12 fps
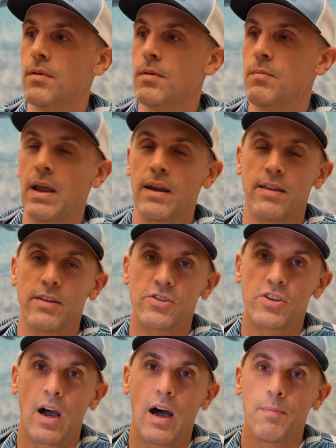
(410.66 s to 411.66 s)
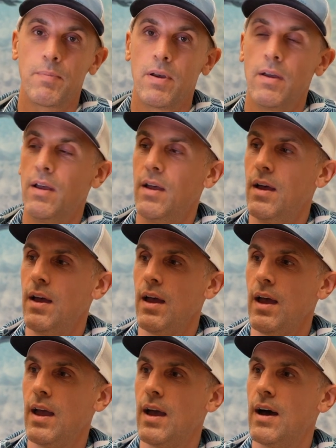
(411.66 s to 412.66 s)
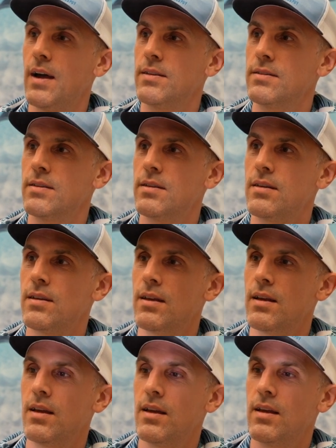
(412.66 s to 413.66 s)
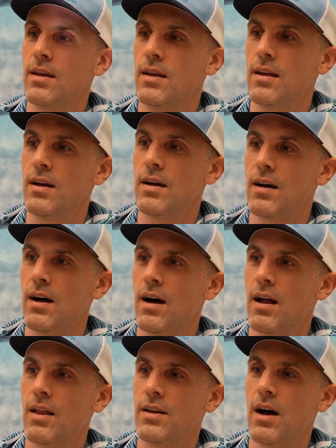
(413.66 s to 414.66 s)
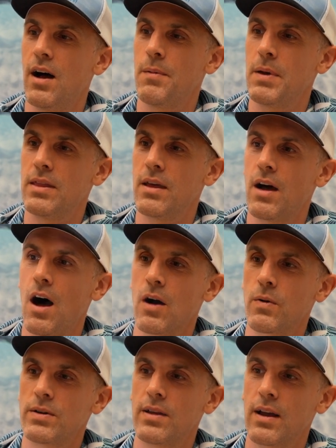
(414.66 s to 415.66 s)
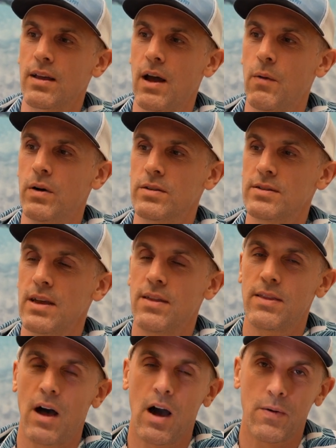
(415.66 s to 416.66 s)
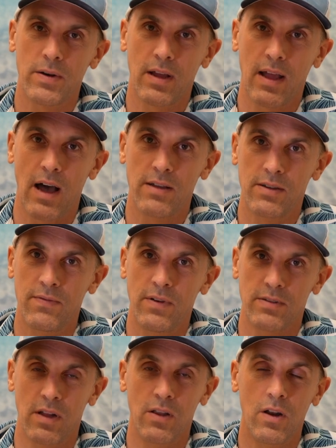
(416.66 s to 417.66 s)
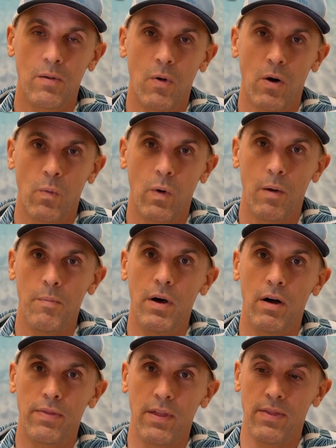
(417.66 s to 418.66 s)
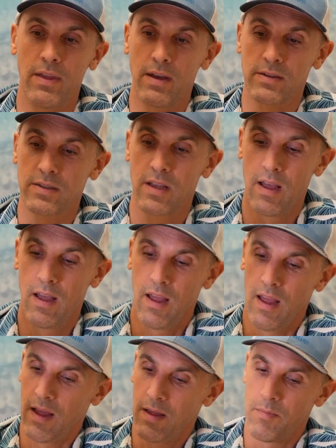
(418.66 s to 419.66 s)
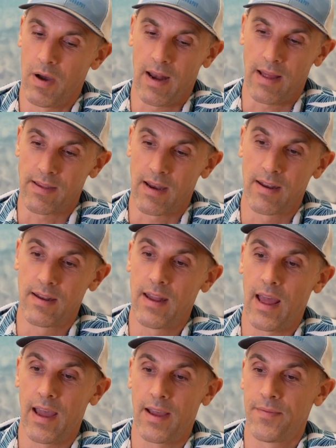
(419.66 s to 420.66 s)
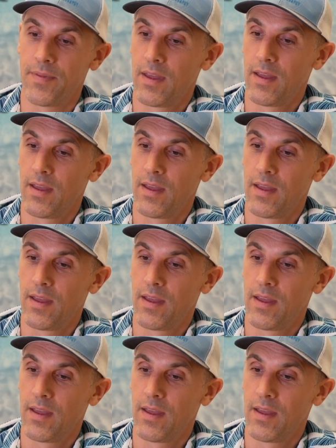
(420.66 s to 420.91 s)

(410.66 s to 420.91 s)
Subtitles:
make it in the shop. And all in all, I mean, the Aquatech housing feels a little more well-built than this. But at the end of the day,